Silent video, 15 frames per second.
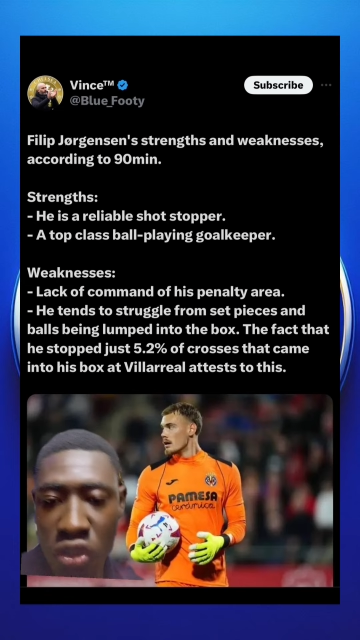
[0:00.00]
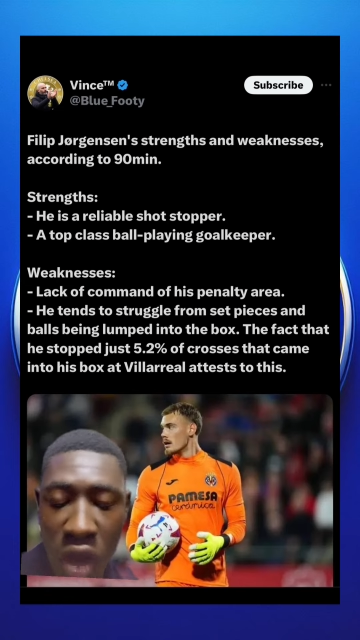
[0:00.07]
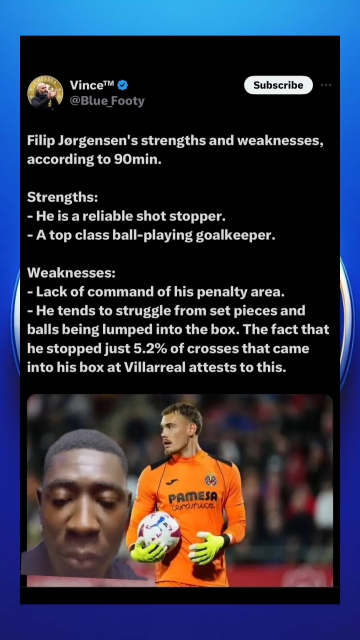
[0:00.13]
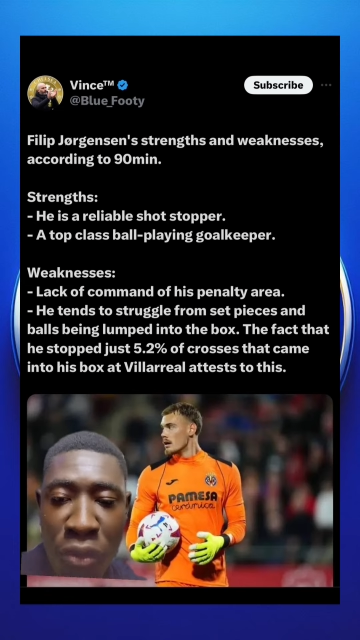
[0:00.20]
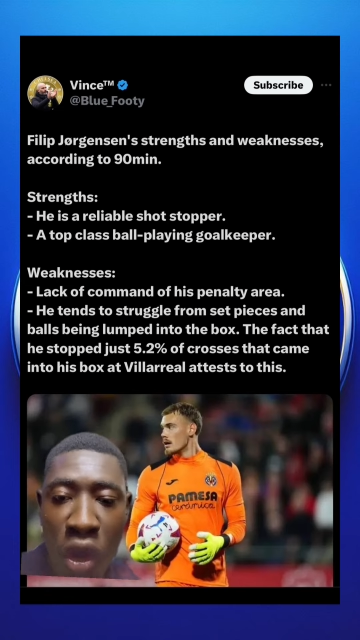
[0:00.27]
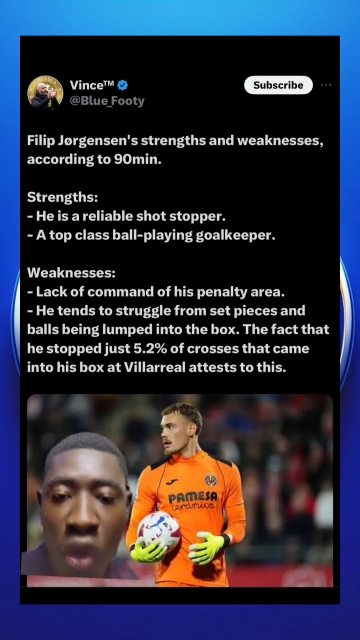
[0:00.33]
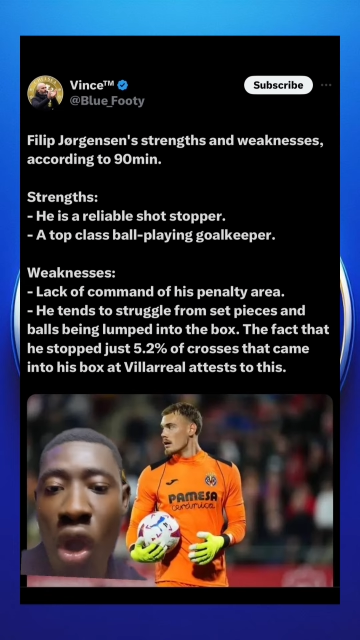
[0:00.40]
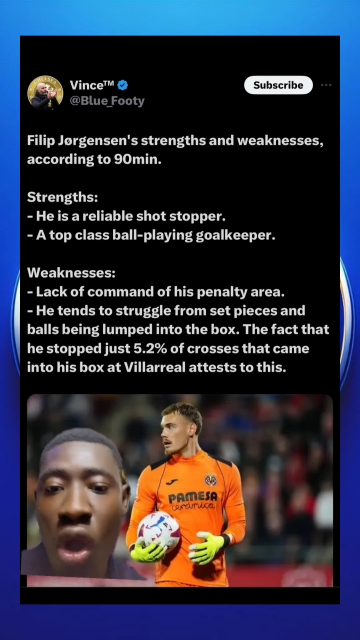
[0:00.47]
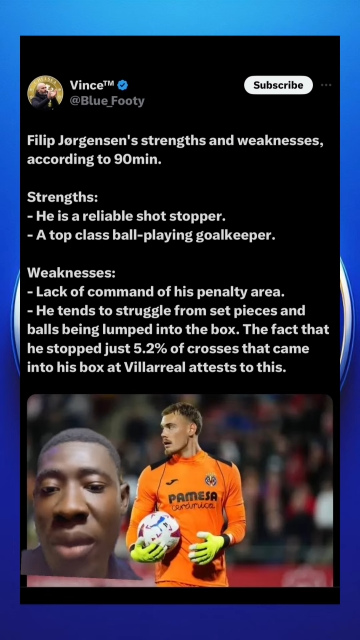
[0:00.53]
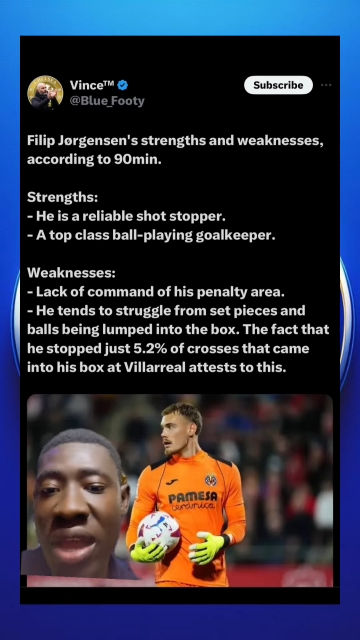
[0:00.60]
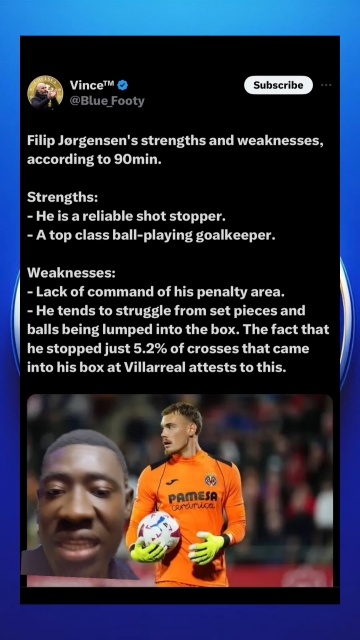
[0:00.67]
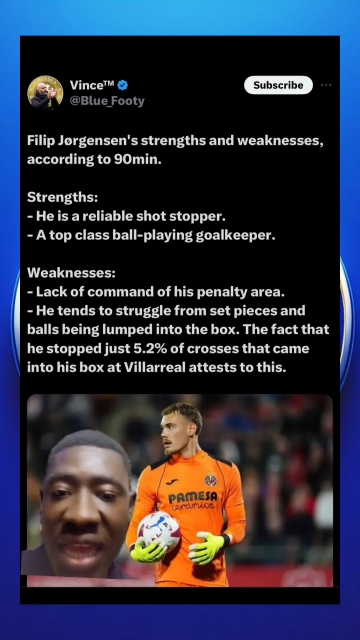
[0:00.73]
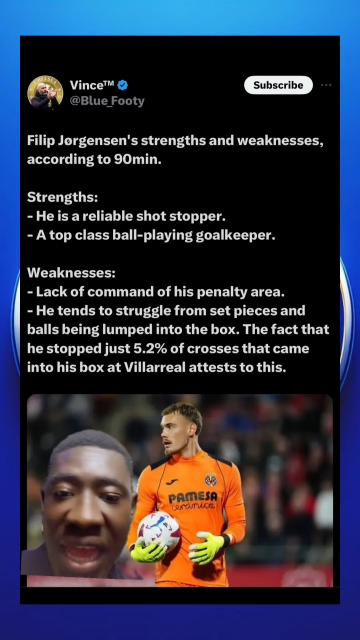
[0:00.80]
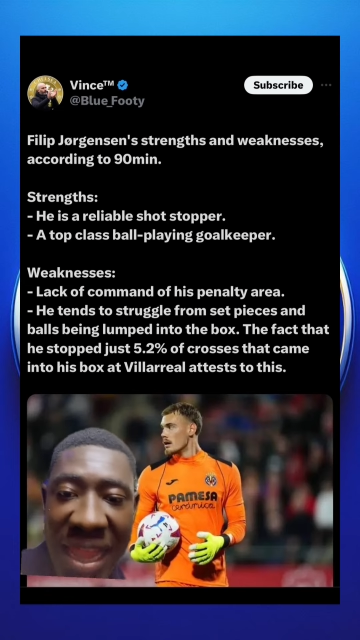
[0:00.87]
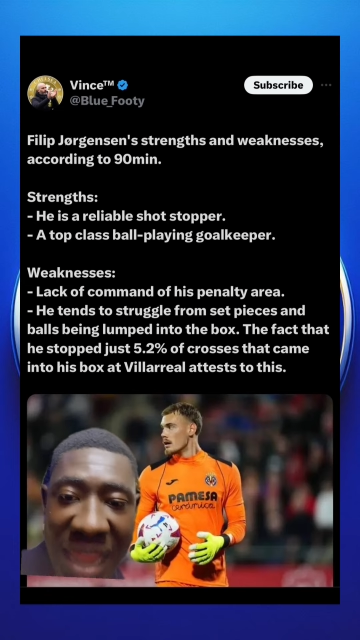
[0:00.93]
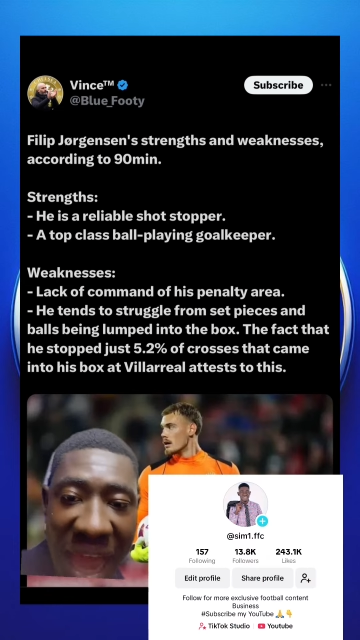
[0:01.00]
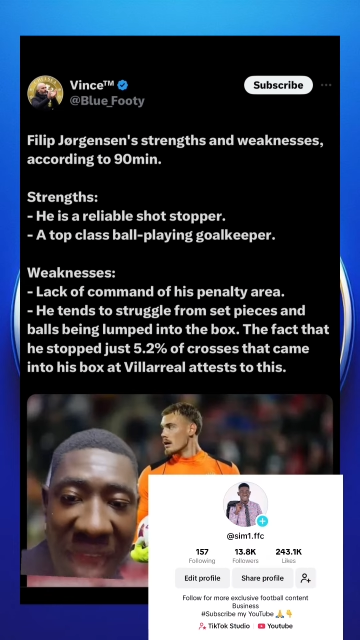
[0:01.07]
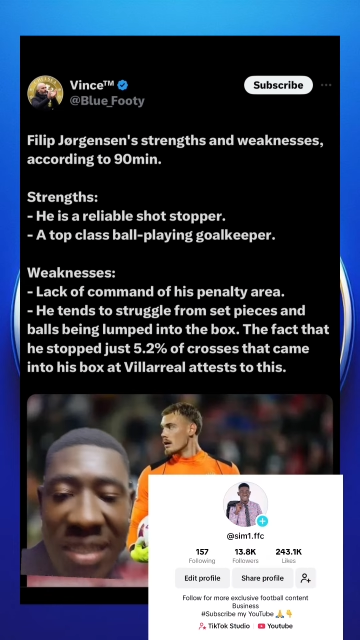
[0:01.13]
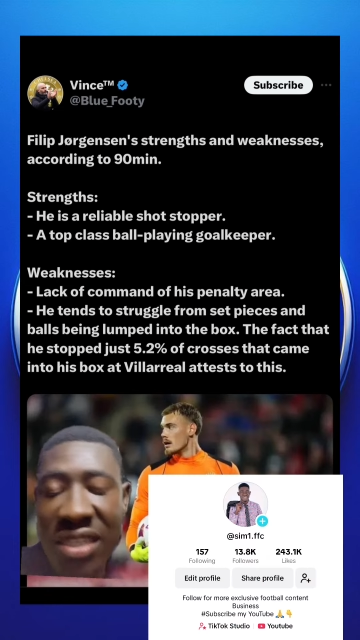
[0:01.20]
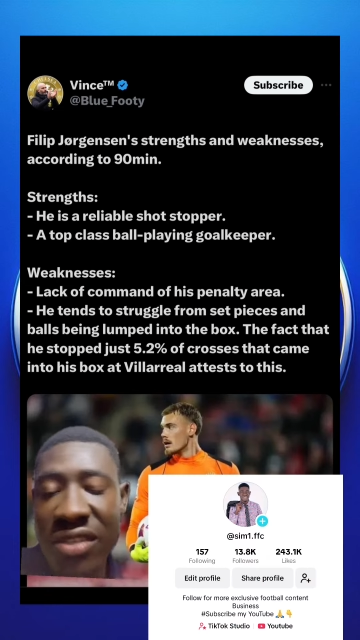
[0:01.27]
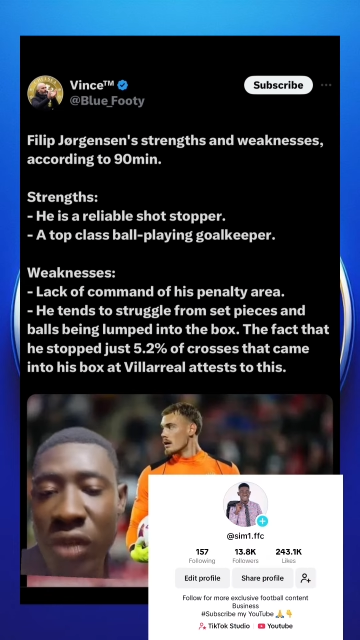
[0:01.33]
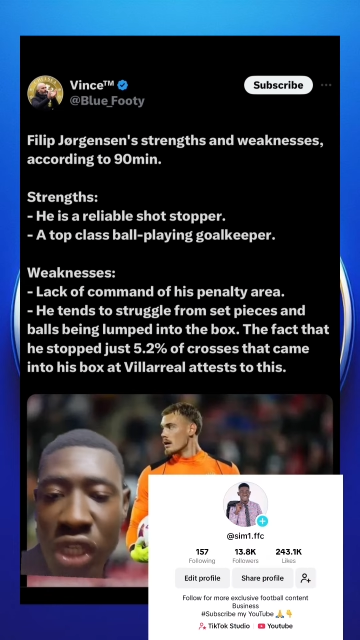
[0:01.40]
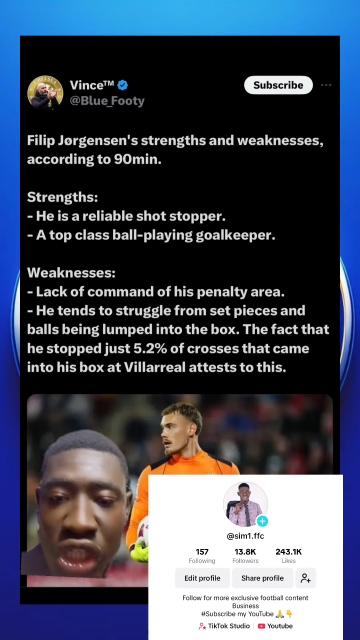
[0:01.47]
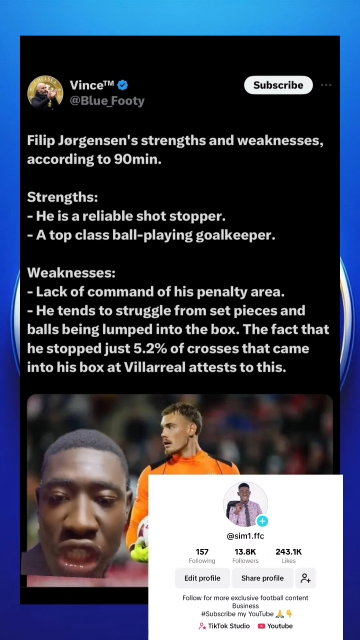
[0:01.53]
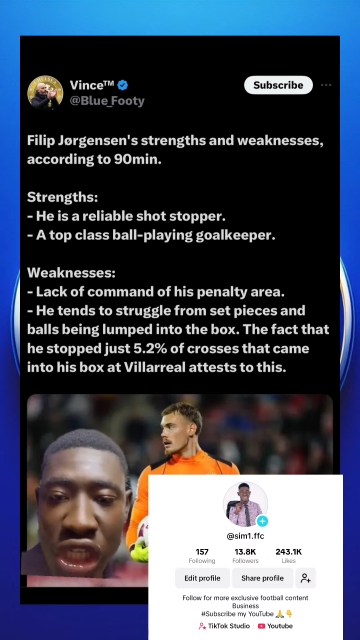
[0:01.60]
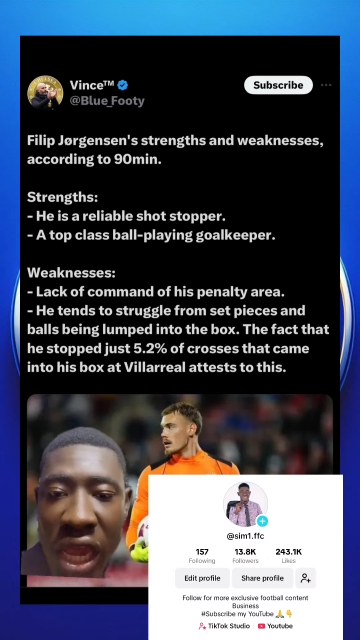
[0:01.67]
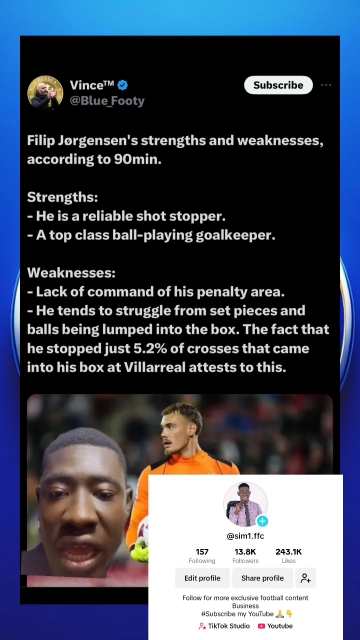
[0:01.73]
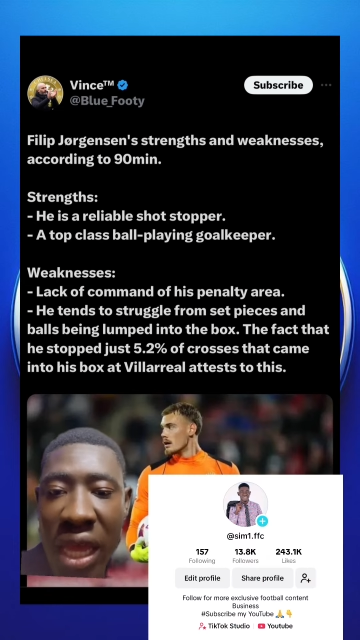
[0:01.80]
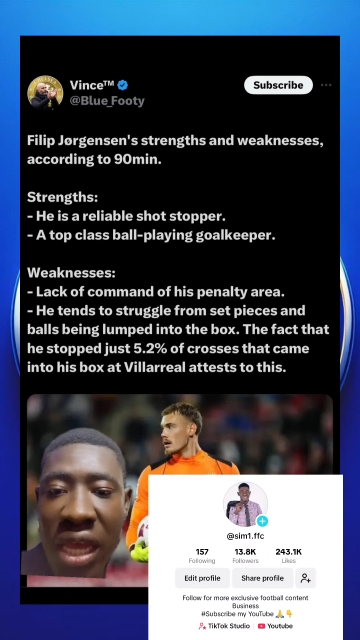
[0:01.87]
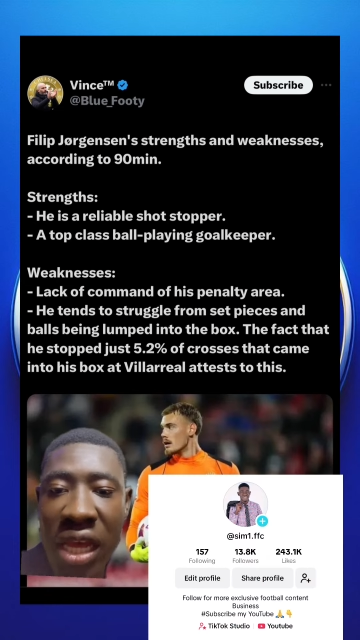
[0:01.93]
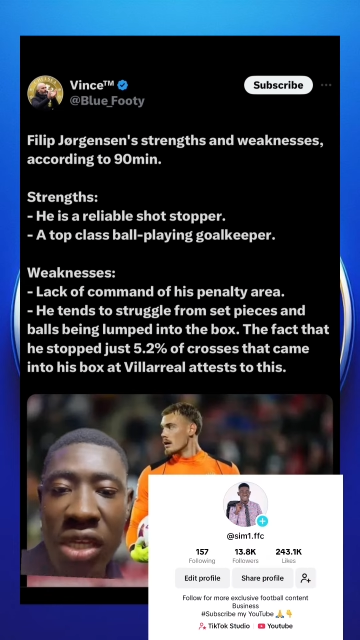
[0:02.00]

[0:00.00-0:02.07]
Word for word: Drop your comment and like this video, share,